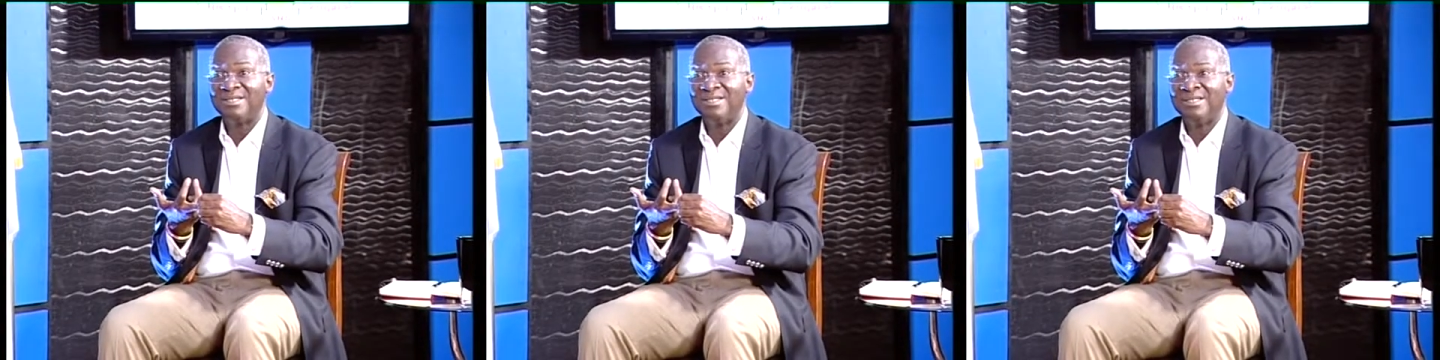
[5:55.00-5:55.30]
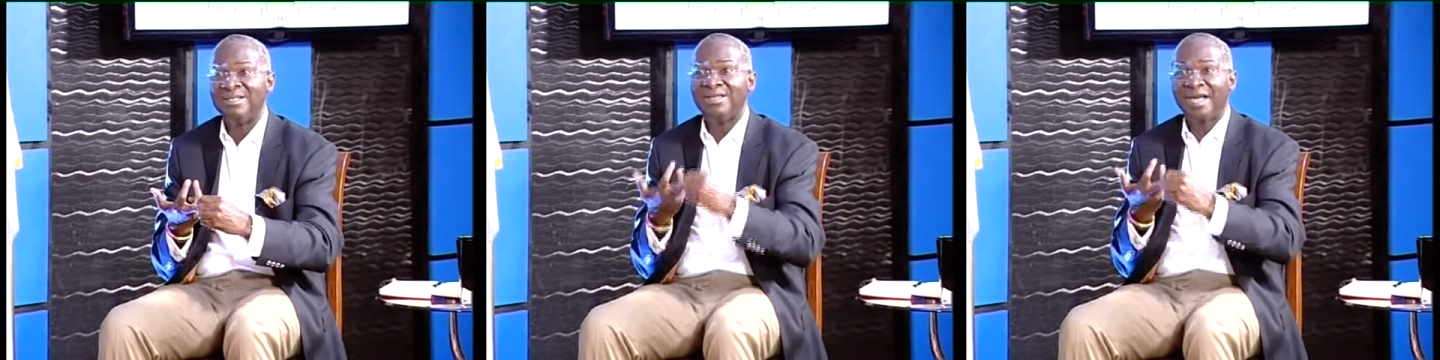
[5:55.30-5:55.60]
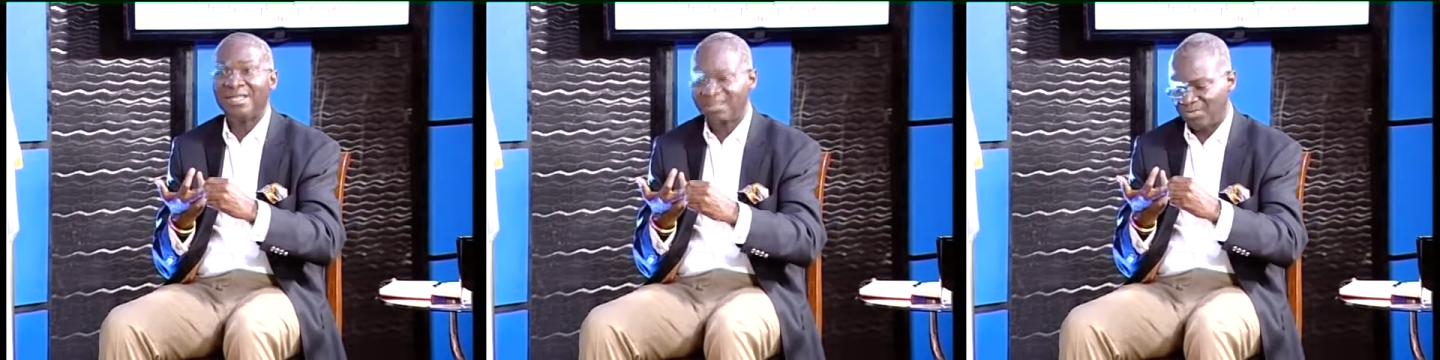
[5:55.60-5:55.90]
The
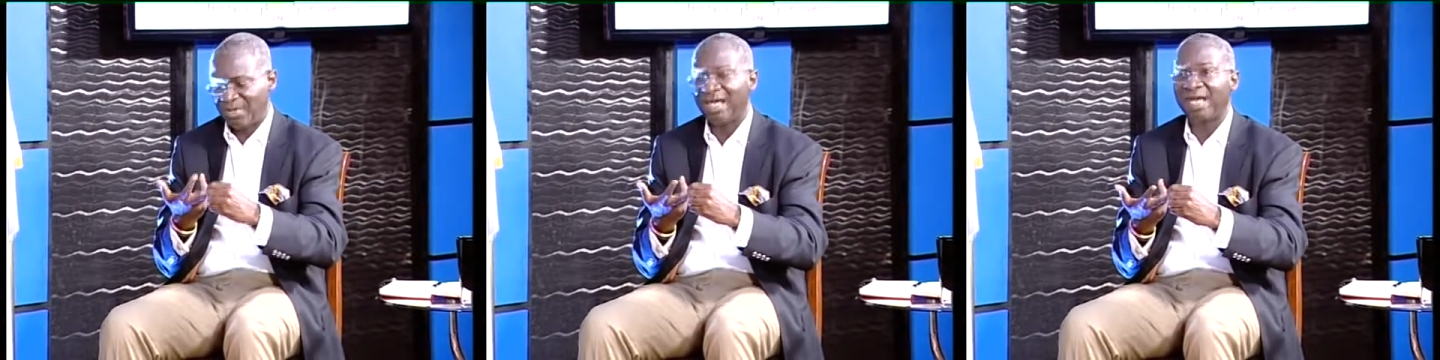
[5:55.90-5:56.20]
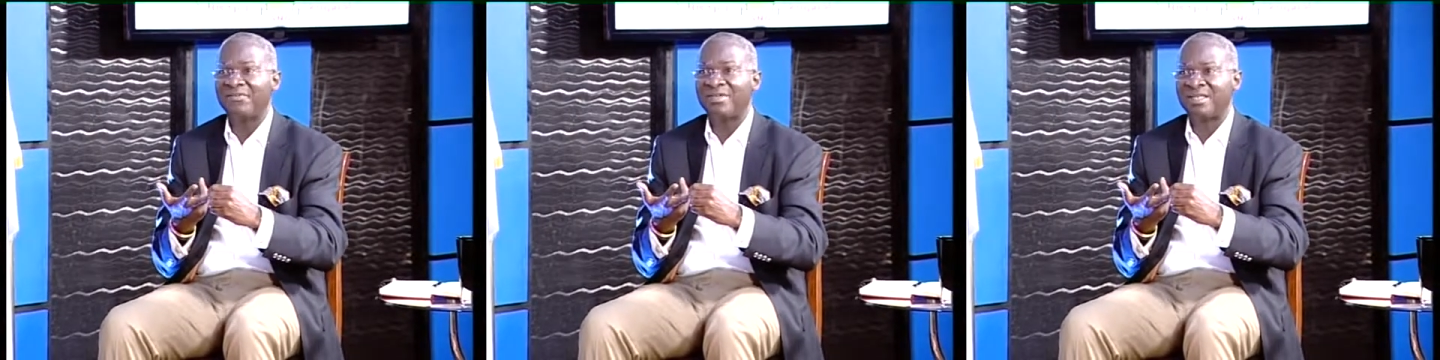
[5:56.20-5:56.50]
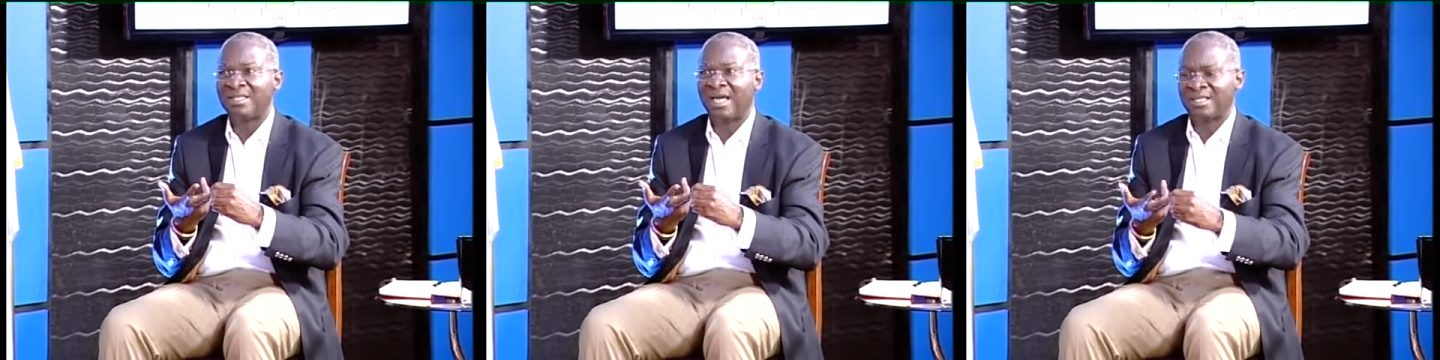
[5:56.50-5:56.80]
reality we have is
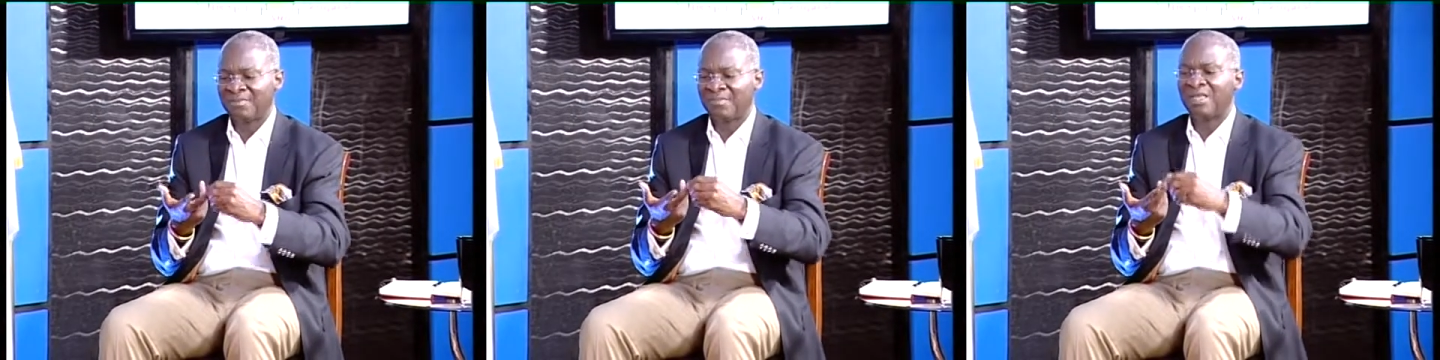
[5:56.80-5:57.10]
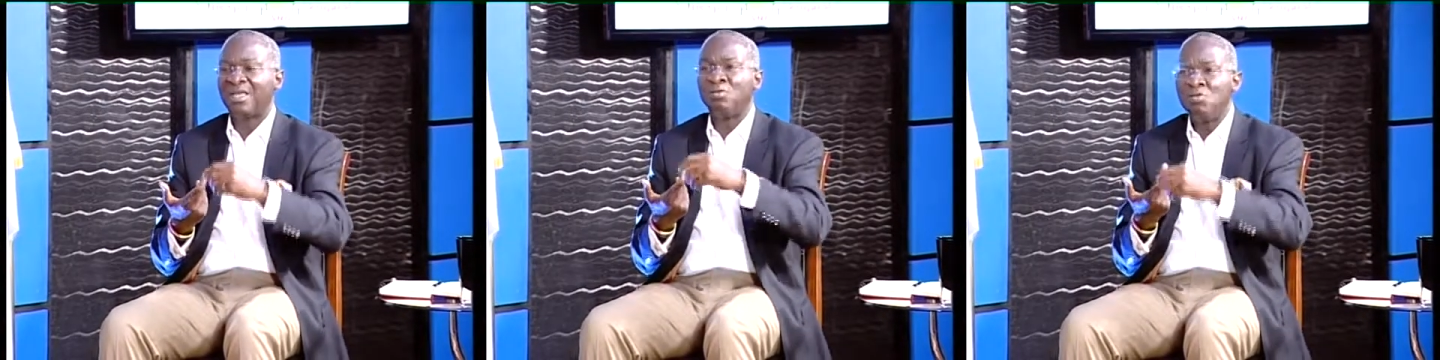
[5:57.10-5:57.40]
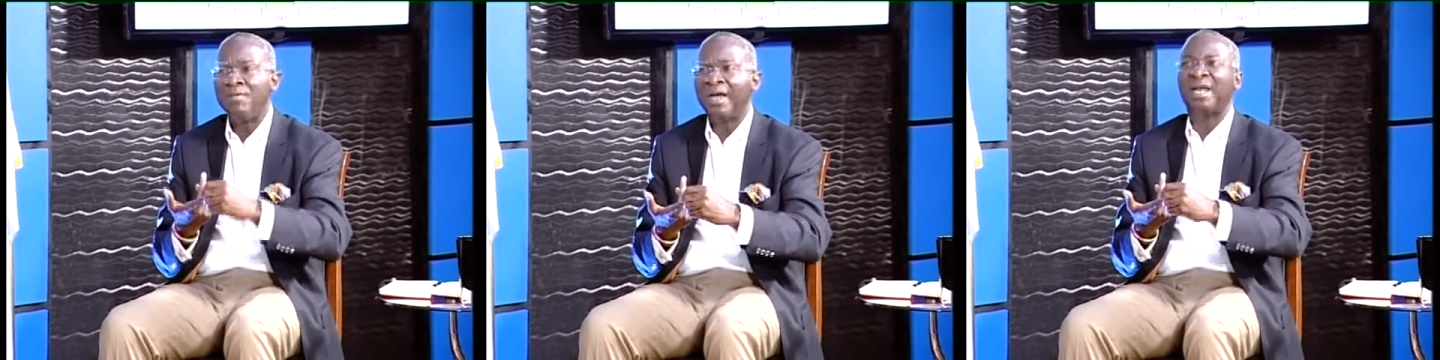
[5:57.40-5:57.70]
that a
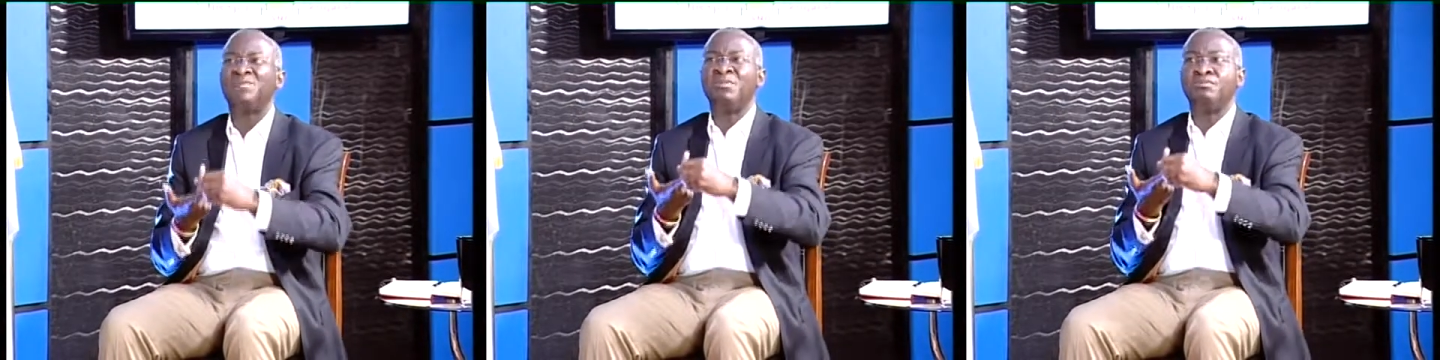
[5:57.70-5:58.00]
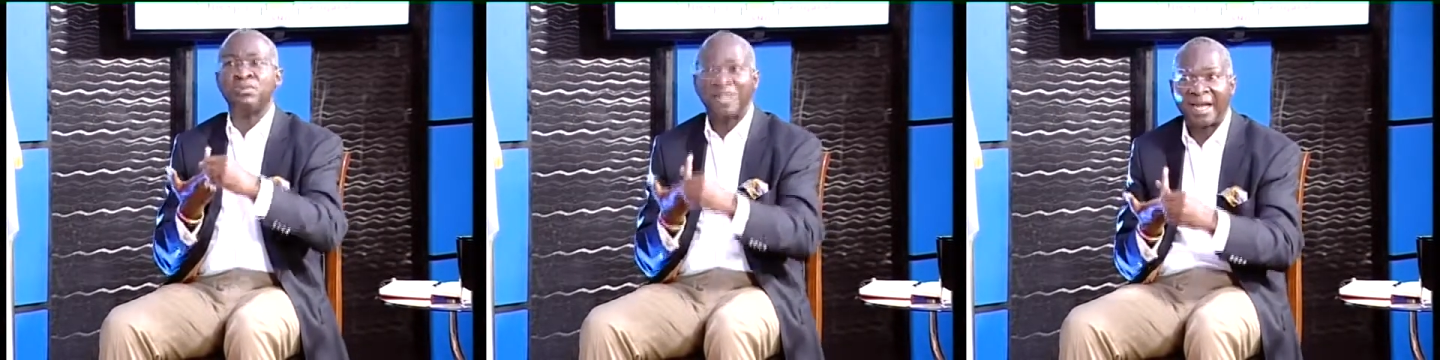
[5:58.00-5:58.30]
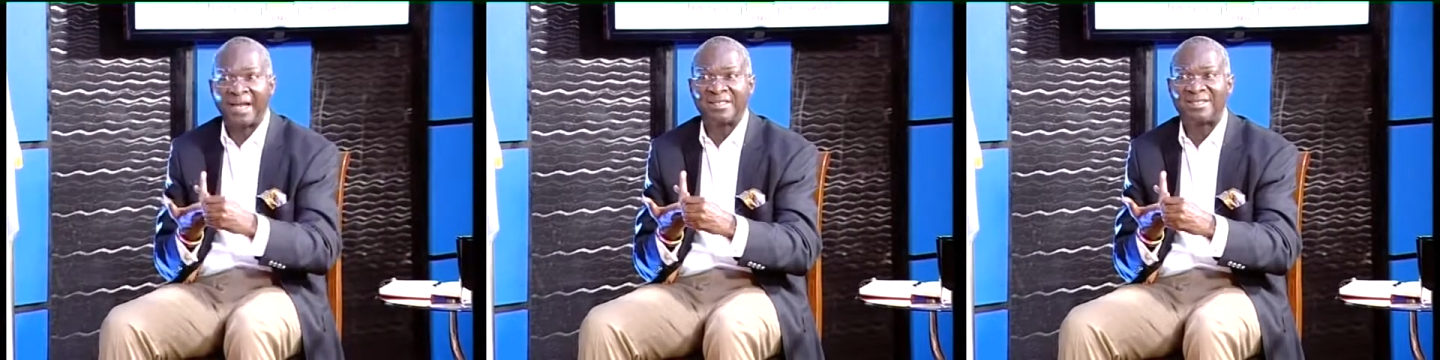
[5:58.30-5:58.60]
woman has been
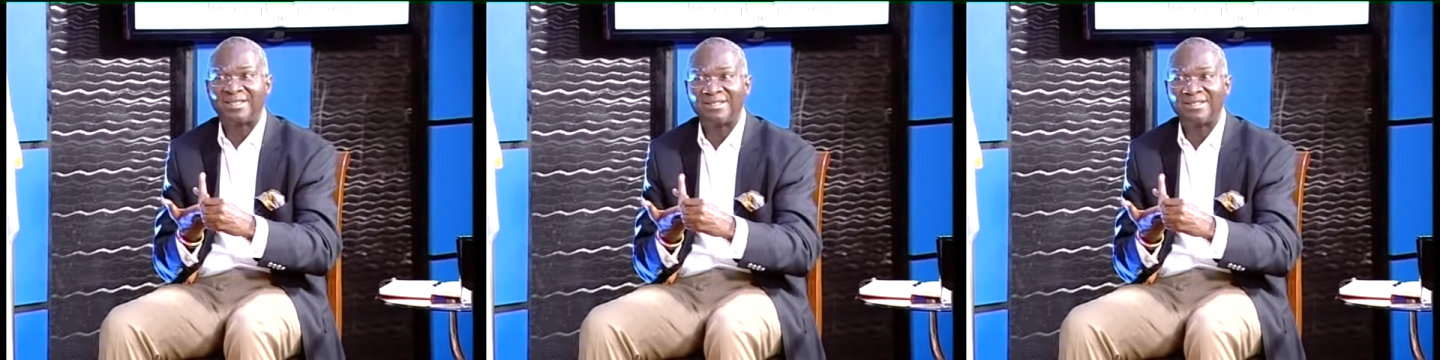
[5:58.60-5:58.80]
brutalized.